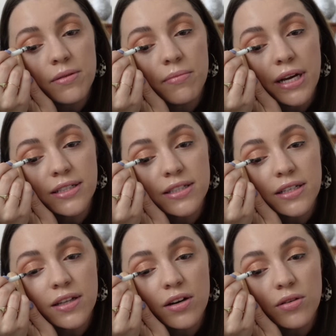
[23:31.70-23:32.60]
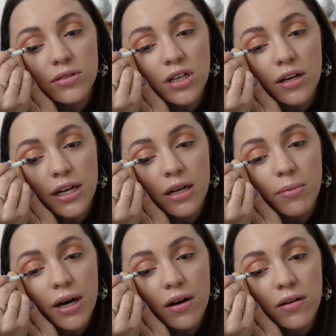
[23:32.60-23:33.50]
amazing, though, talking
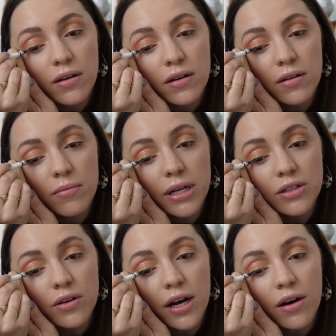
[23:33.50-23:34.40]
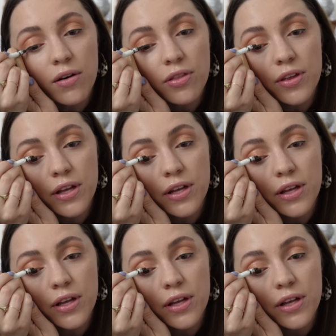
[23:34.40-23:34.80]
about mental health